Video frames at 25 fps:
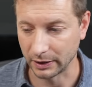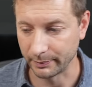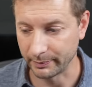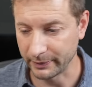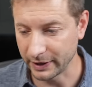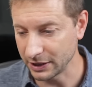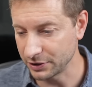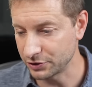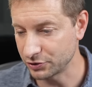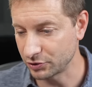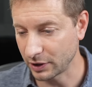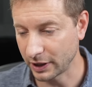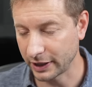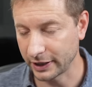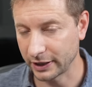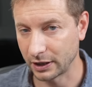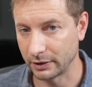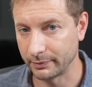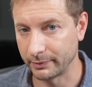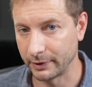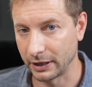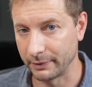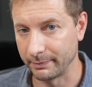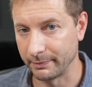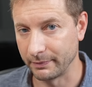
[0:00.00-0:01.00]
I may try it
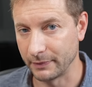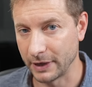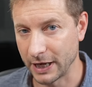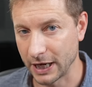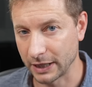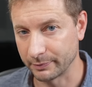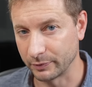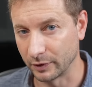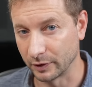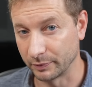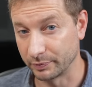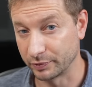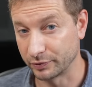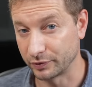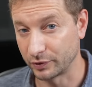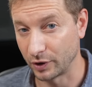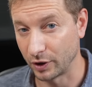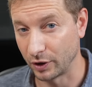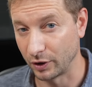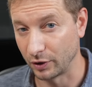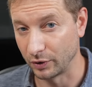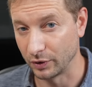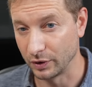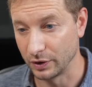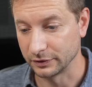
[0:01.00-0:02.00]
on my MacBook
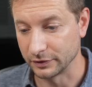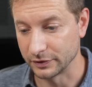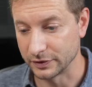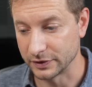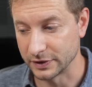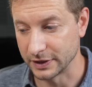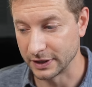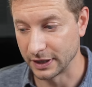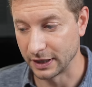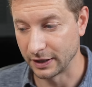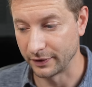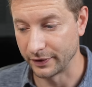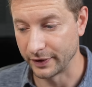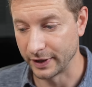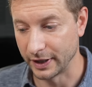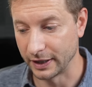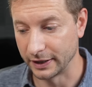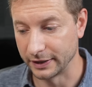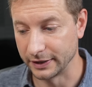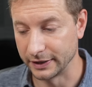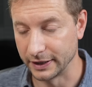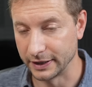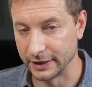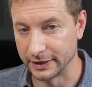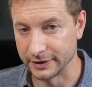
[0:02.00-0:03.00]
Pro to see how
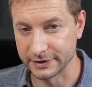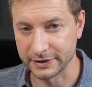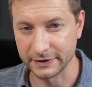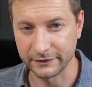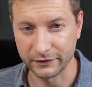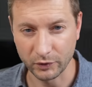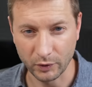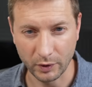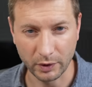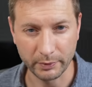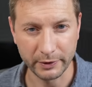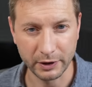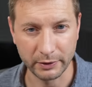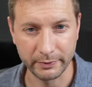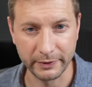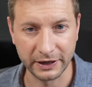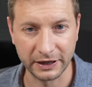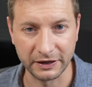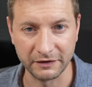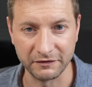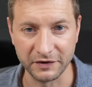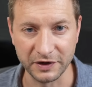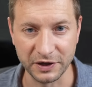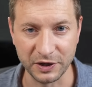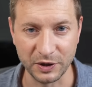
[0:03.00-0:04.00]
that does. If you want me to
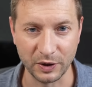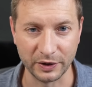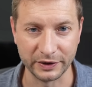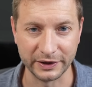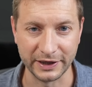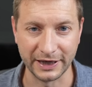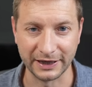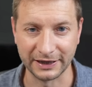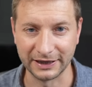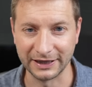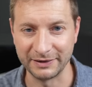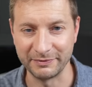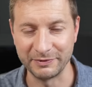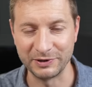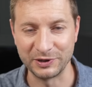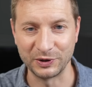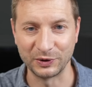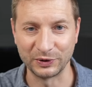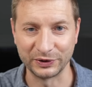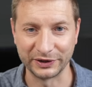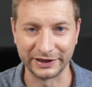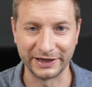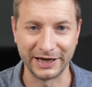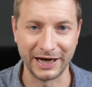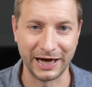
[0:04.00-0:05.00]
make a video on that, let me
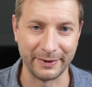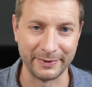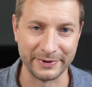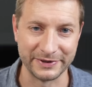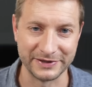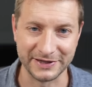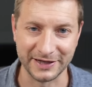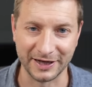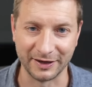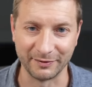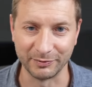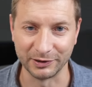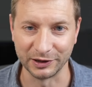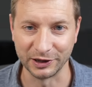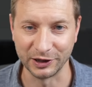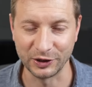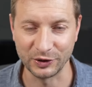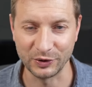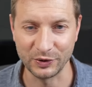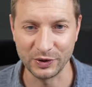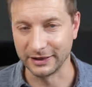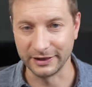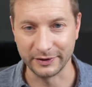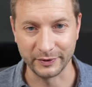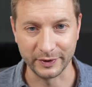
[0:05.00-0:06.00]
know in the comments down
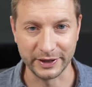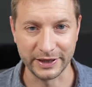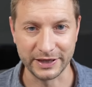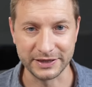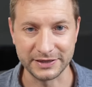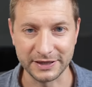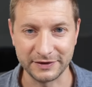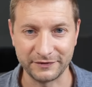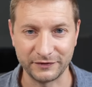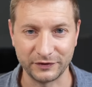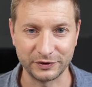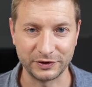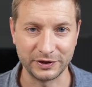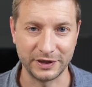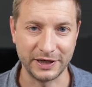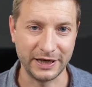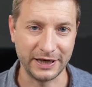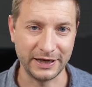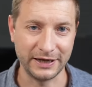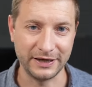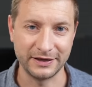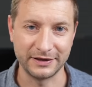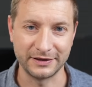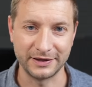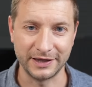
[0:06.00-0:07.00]
below. Anyway, that's it for
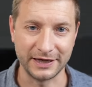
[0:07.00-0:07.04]
today.